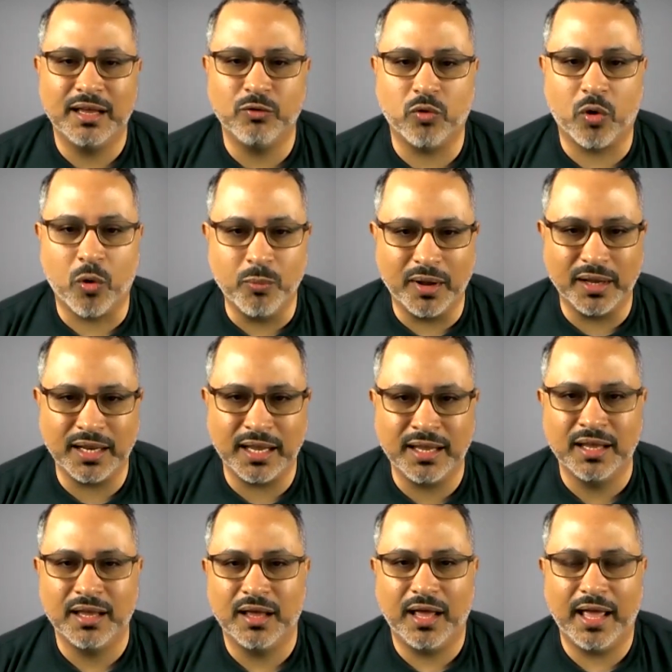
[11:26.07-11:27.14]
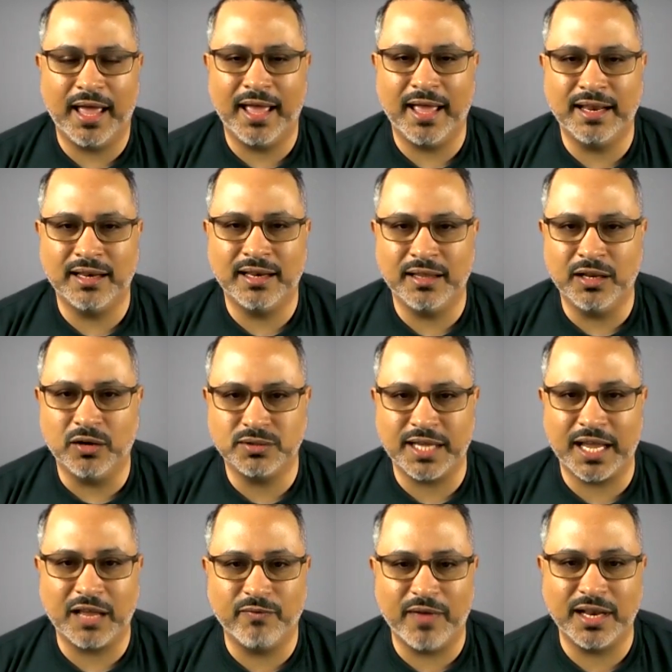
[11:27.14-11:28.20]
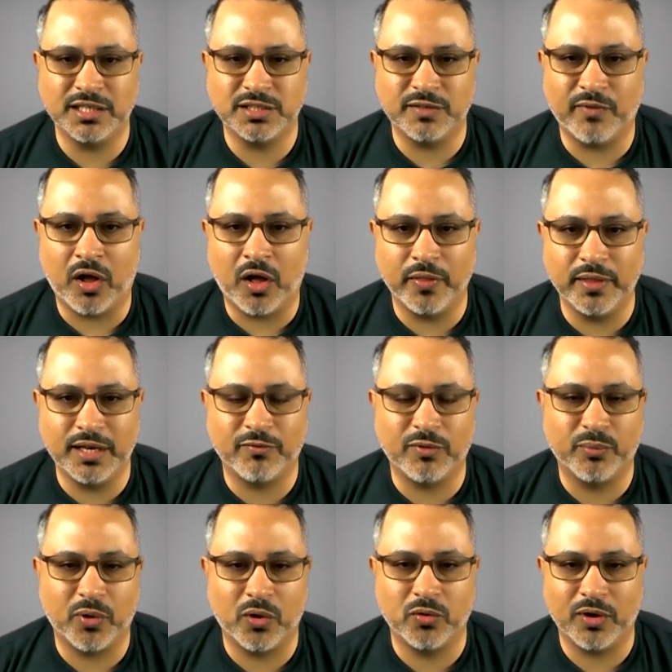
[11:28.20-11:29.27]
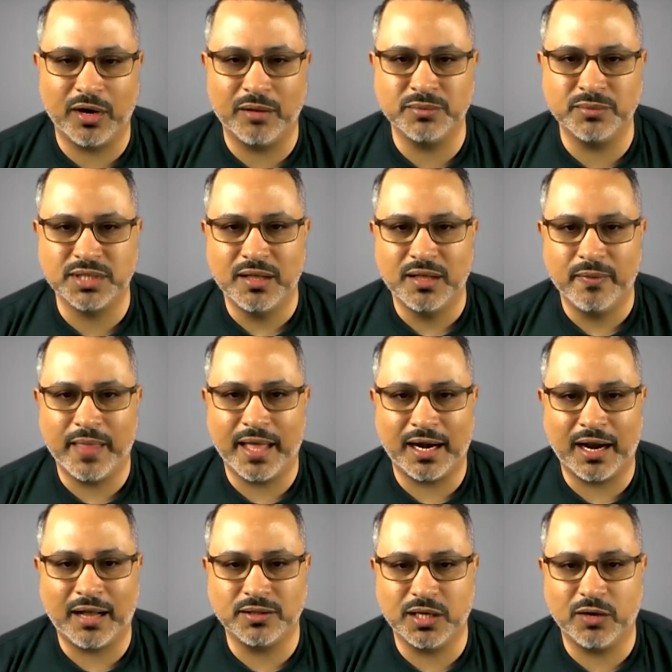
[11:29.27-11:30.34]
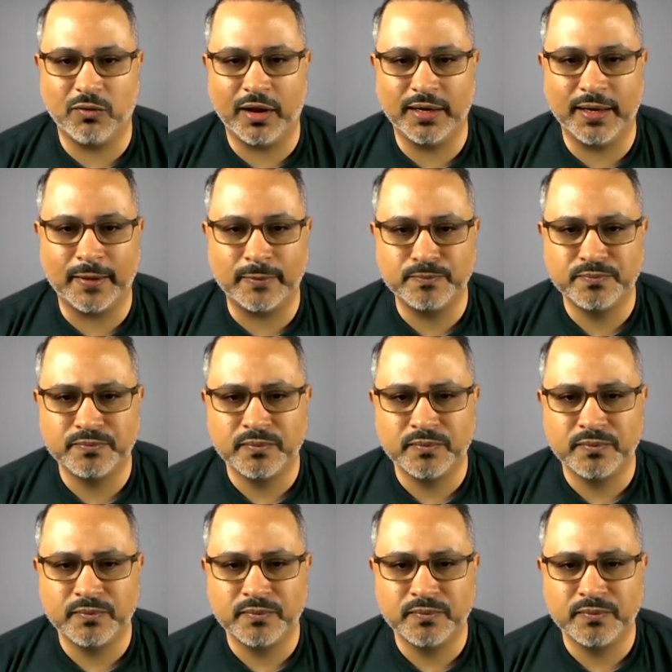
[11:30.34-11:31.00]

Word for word: grow money, and you know, take advantage of all the different programs that are out there right now.